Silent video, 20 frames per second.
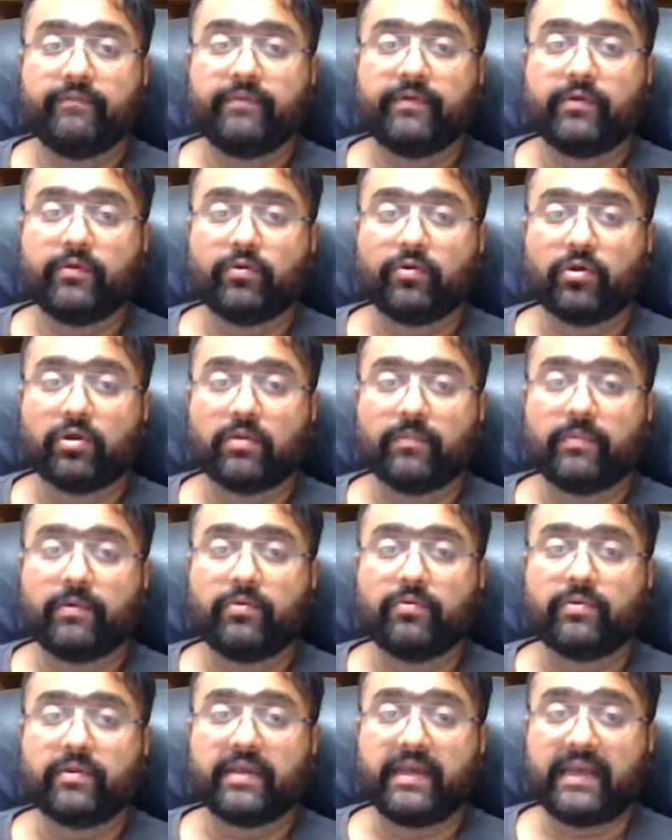we talk
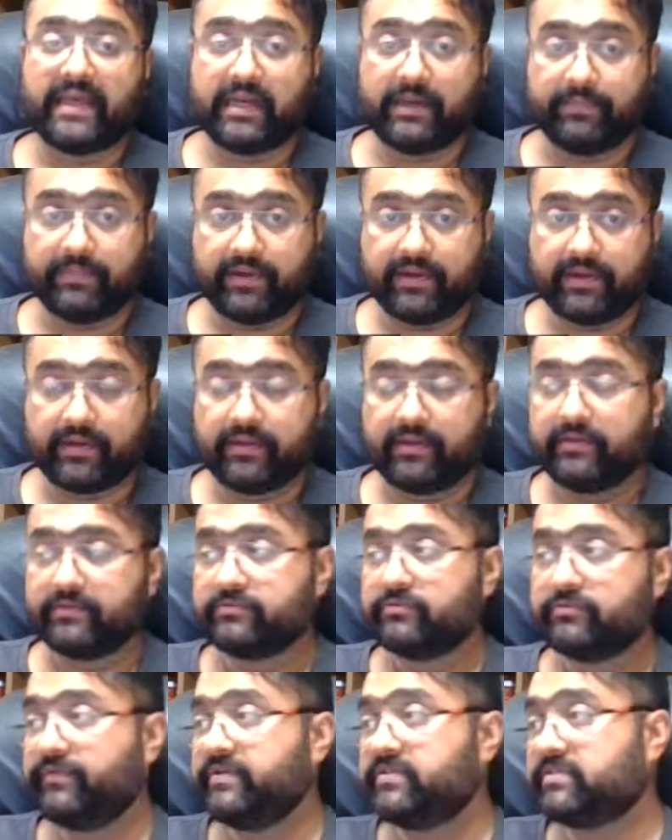about agreement.
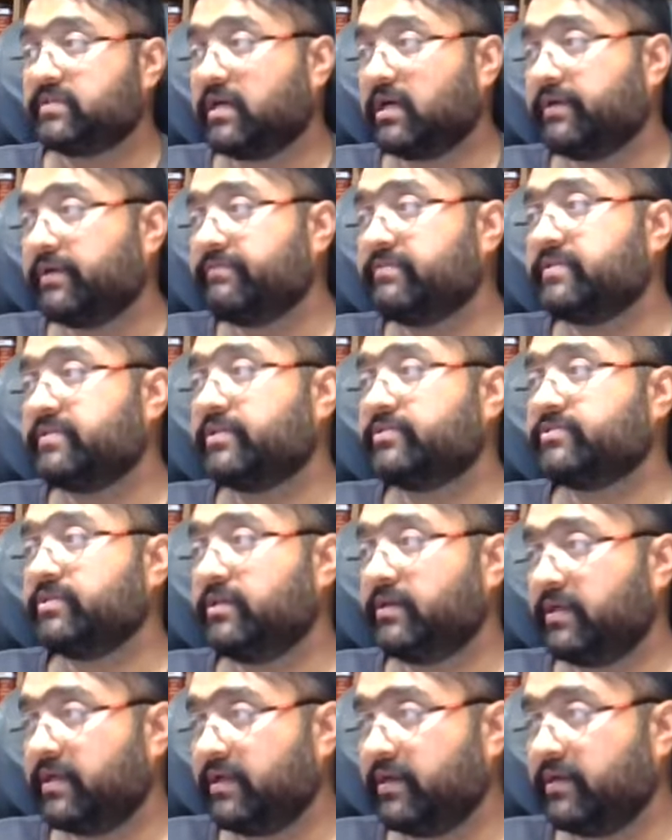So we start with
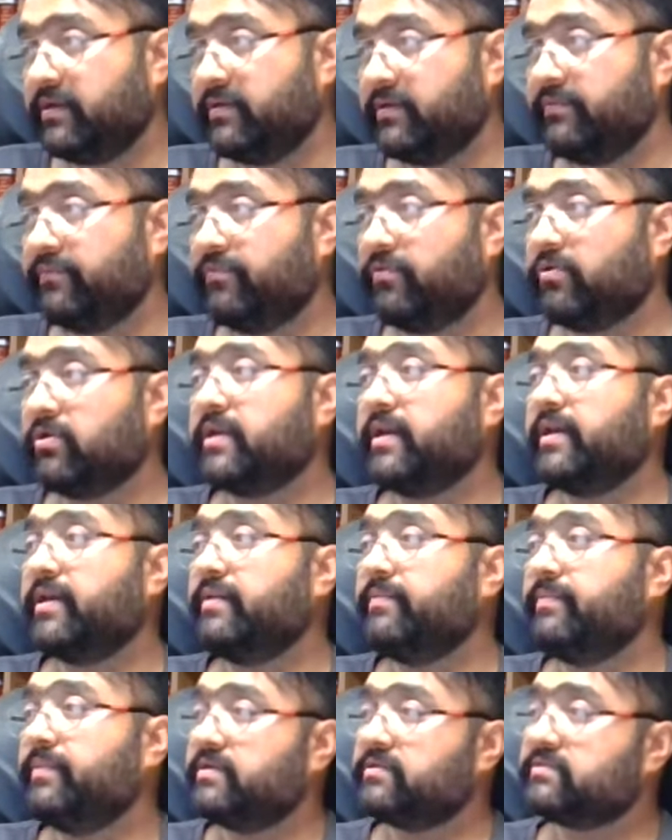section 10. What
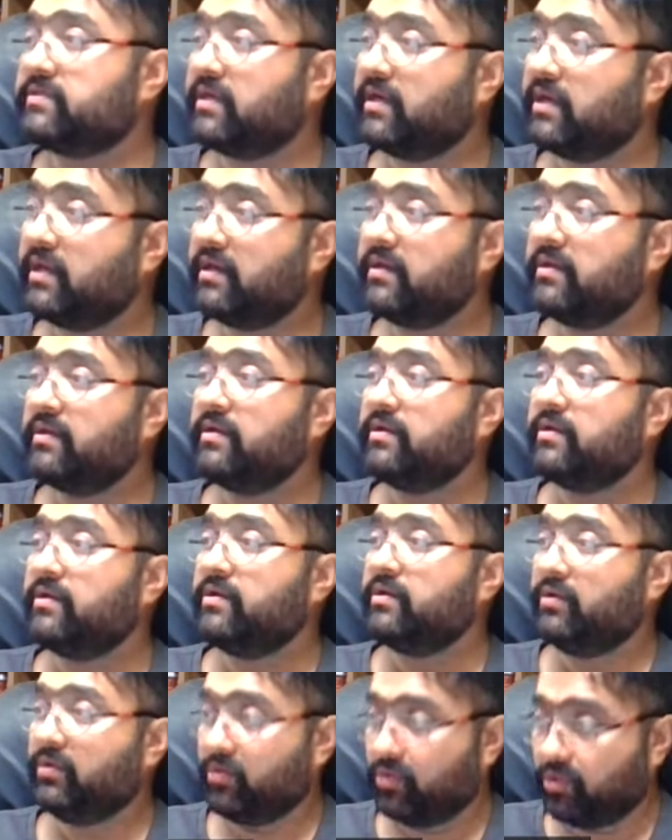agreements are
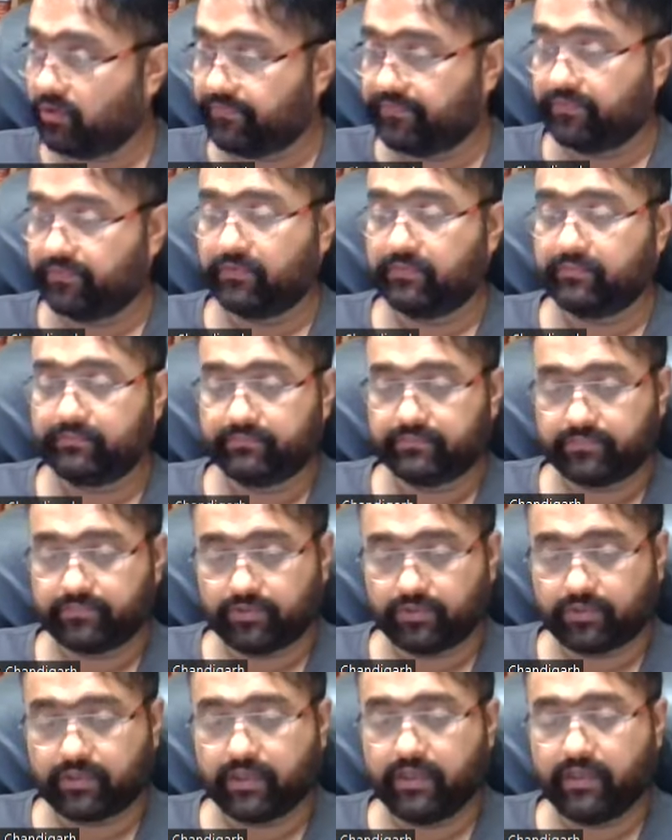lawful?
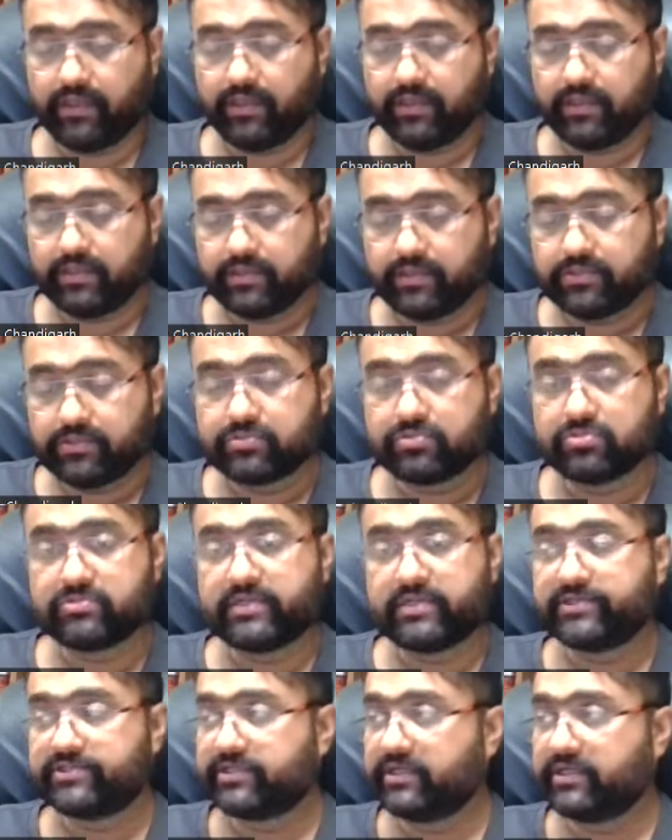Okay. So
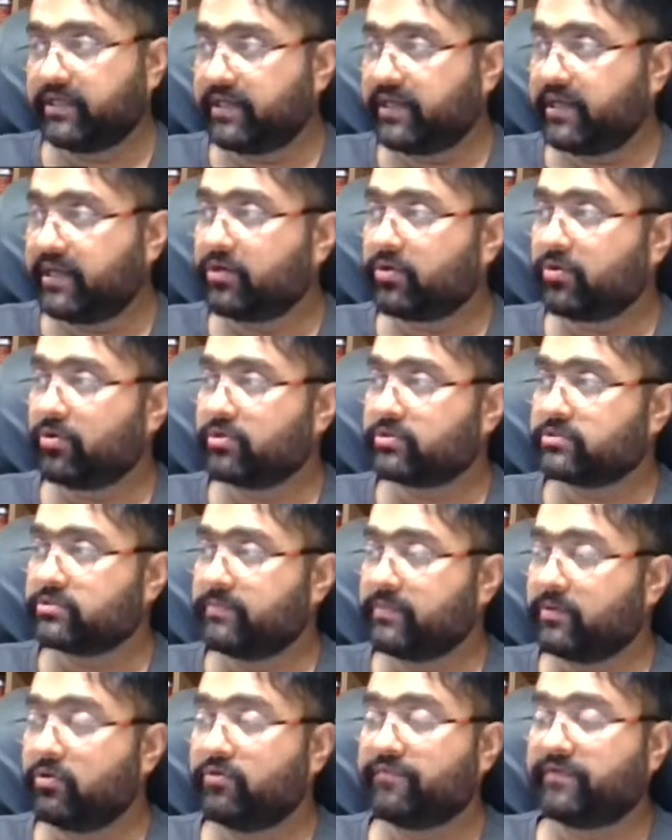section 10
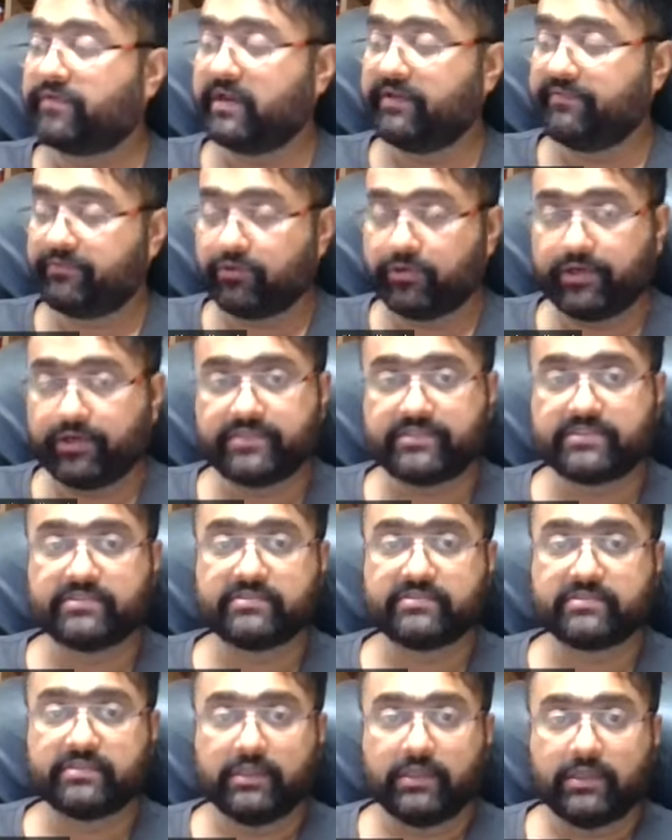talks about 5
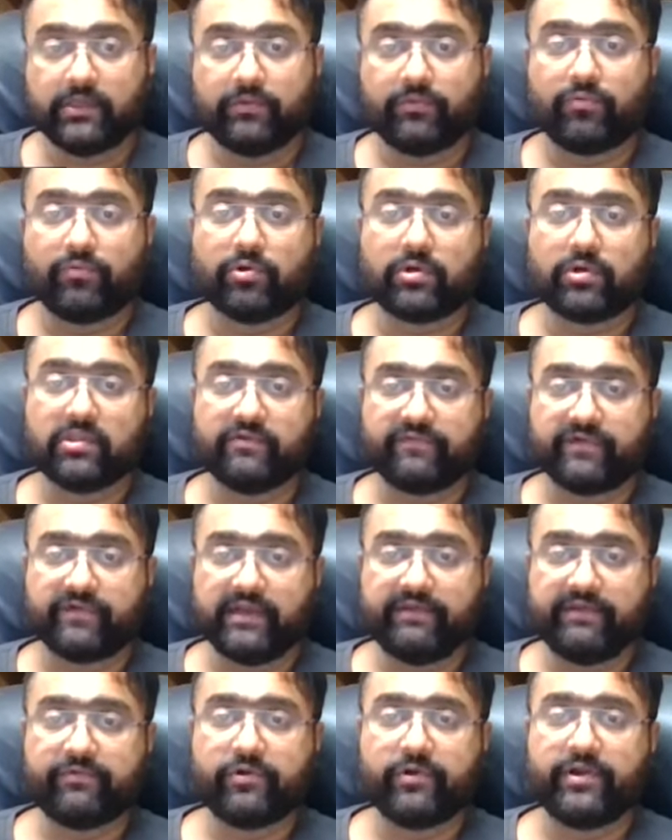conditions. What are the
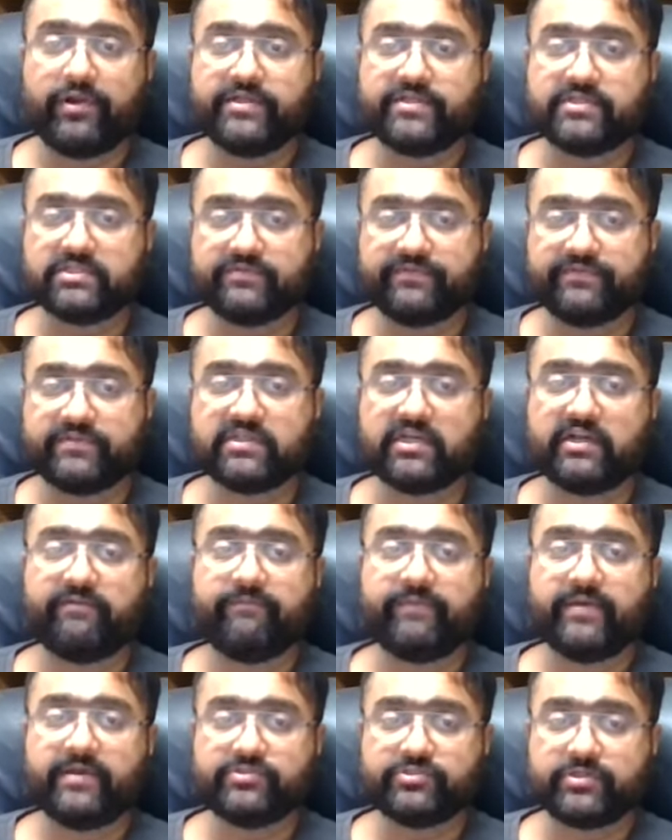5 conditions which I
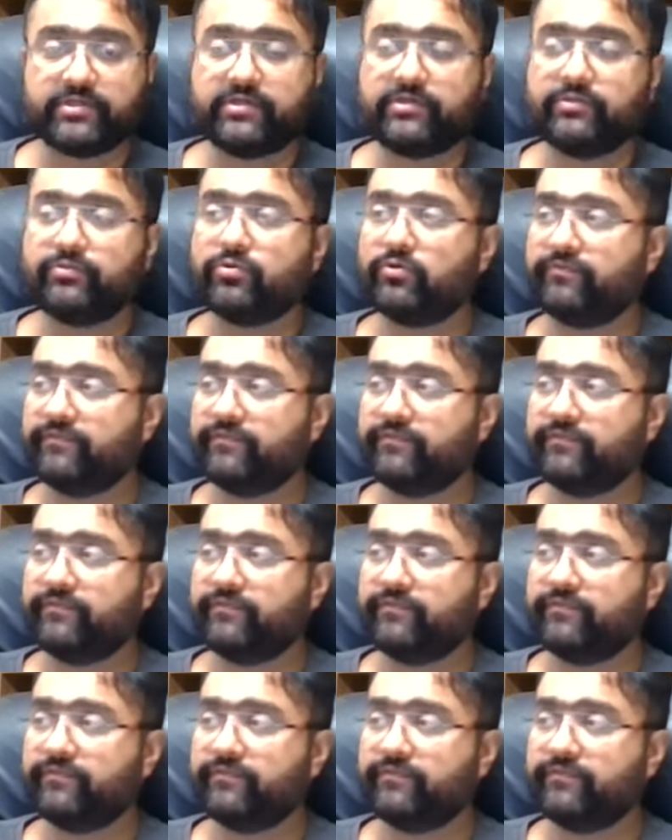have mentioned,